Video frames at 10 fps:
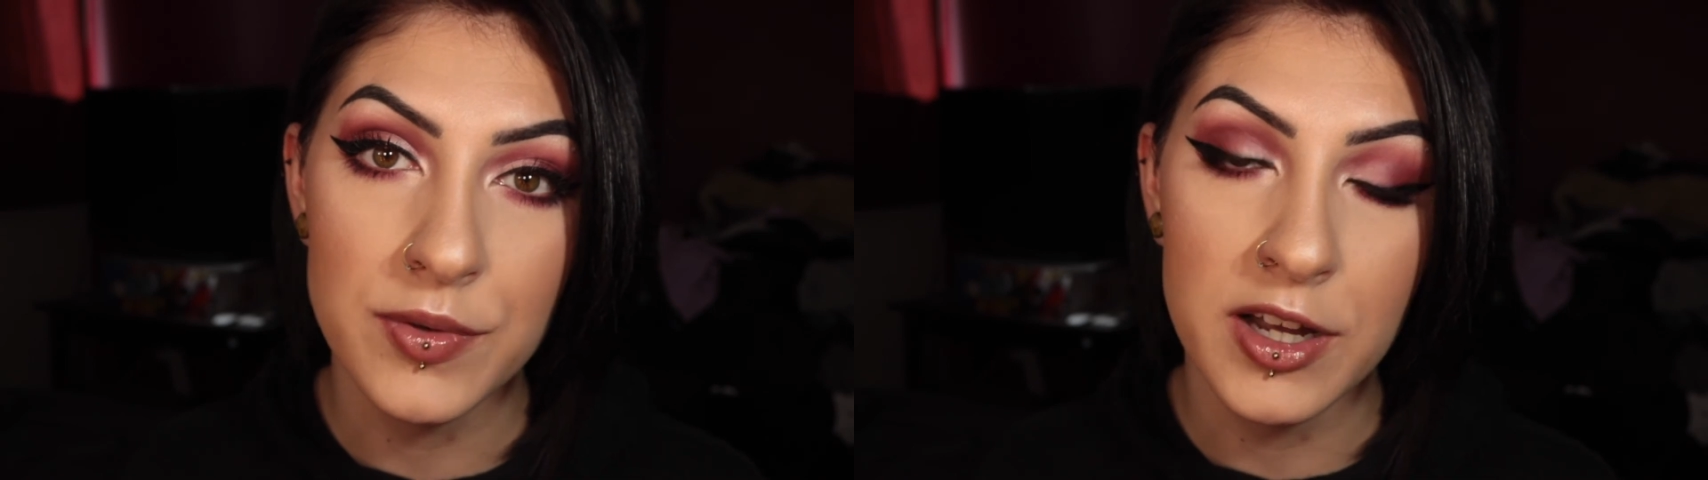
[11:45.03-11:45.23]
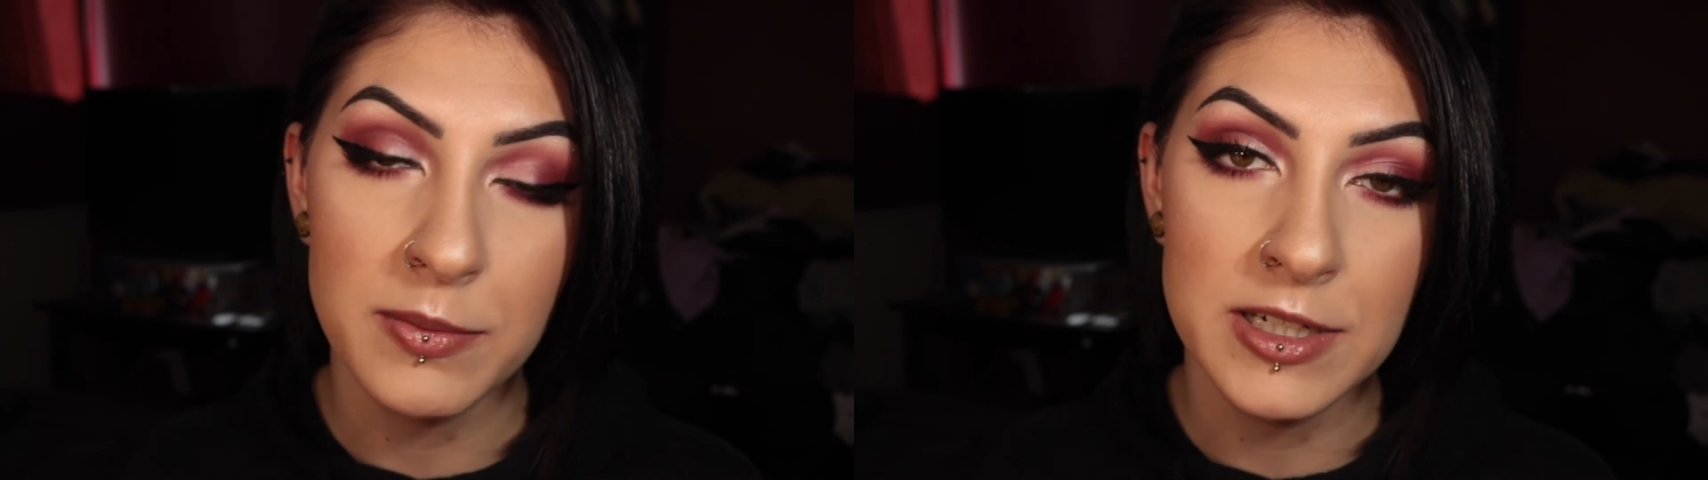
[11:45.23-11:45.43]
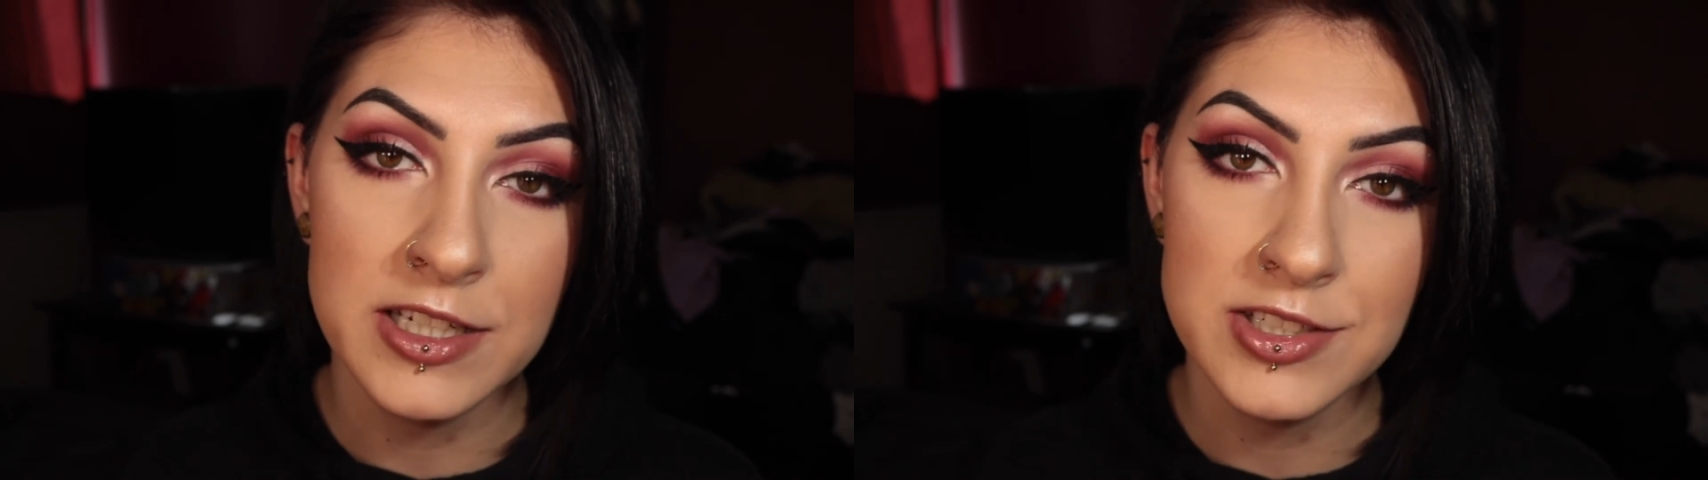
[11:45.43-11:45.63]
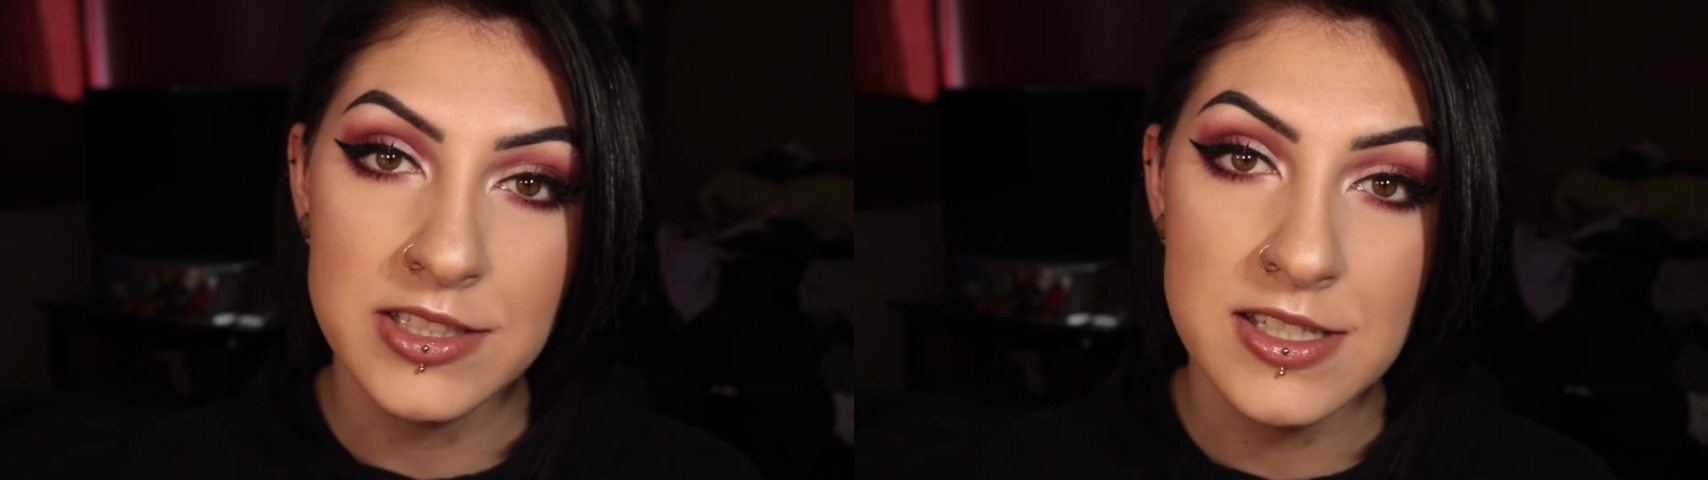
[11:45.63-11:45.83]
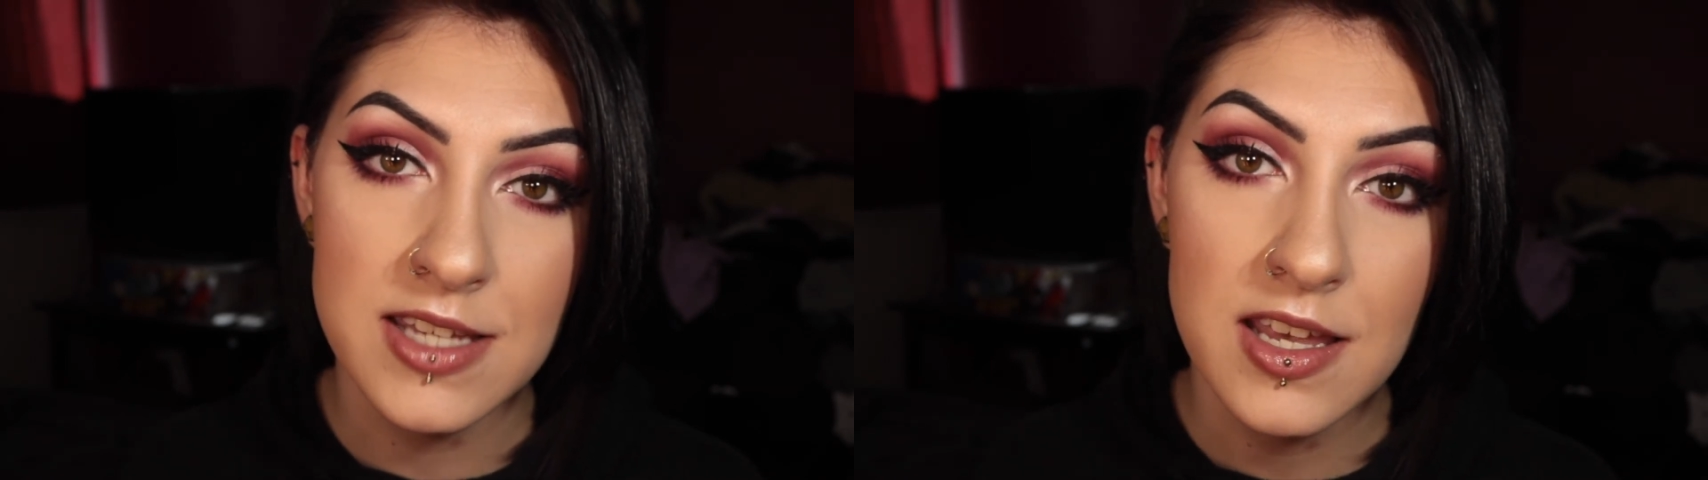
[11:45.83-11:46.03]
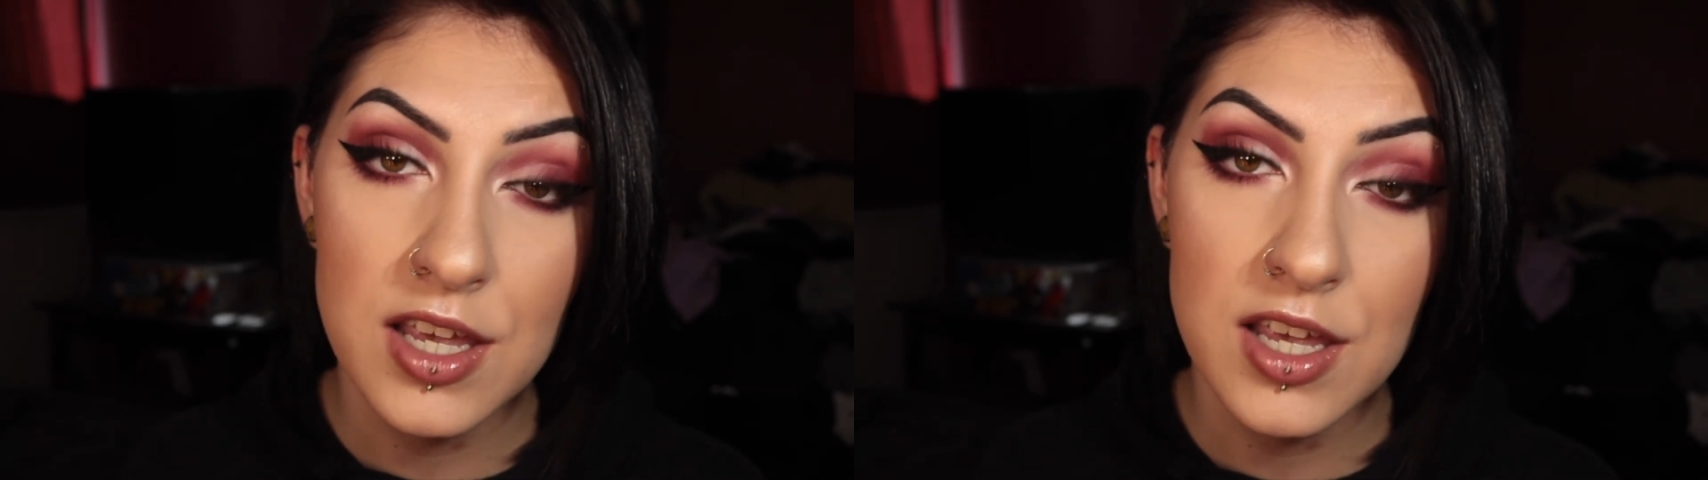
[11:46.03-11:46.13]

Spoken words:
or recommendations